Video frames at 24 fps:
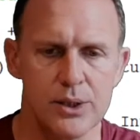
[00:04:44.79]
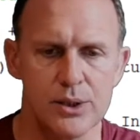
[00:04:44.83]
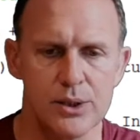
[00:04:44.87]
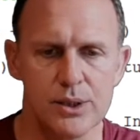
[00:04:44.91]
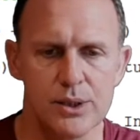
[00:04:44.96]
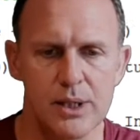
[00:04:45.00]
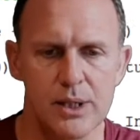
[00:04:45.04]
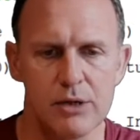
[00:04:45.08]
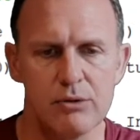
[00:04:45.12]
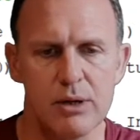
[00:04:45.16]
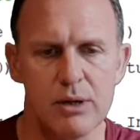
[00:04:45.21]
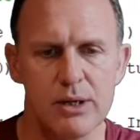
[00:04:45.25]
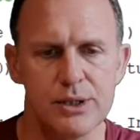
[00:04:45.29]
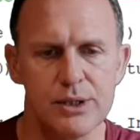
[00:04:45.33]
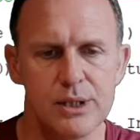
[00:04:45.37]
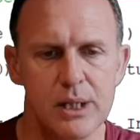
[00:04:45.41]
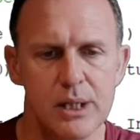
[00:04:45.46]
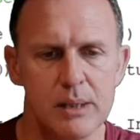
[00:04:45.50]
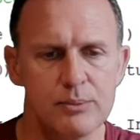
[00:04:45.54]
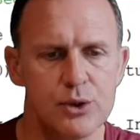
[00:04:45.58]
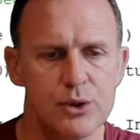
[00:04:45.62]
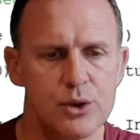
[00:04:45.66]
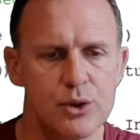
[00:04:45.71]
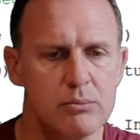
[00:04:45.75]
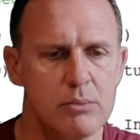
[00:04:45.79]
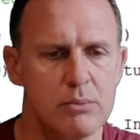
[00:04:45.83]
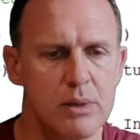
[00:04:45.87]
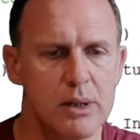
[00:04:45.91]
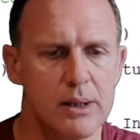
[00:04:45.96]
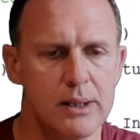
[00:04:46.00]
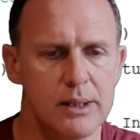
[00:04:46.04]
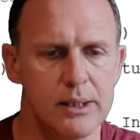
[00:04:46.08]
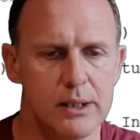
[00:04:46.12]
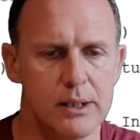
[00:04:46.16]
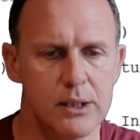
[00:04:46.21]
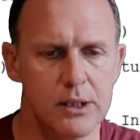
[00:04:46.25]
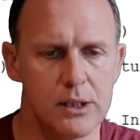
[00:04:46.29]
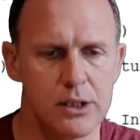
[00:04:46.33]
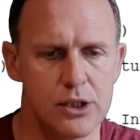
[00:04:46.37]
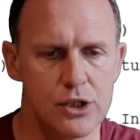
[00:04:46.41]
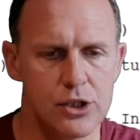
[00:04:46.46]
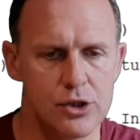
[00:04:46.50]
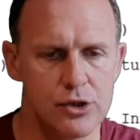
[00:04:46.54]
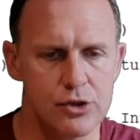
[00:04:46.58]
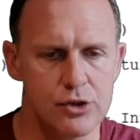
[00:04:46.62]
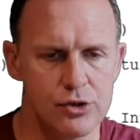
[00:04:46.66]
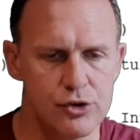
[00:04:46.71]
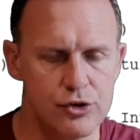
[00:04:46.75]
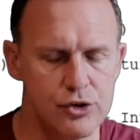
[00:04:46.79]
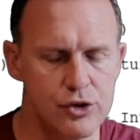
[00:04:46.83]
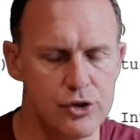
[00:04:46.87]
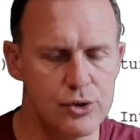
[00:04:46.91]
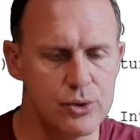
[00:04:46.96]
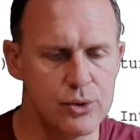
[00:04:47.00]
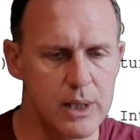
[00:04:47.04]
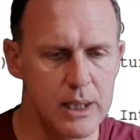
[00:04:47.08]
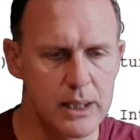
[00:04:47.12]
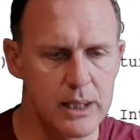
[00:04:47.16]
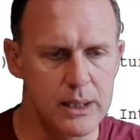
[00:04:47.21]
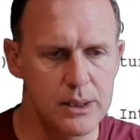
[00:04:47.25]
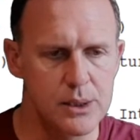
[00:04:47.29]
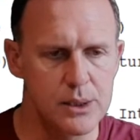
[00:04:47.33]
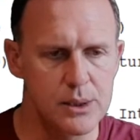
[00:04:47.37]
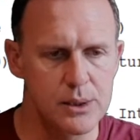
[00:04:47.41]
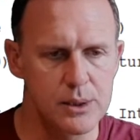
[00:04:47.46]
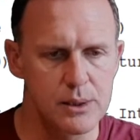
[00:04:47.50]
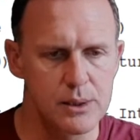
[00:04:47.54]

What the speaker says: that runs up to my due date,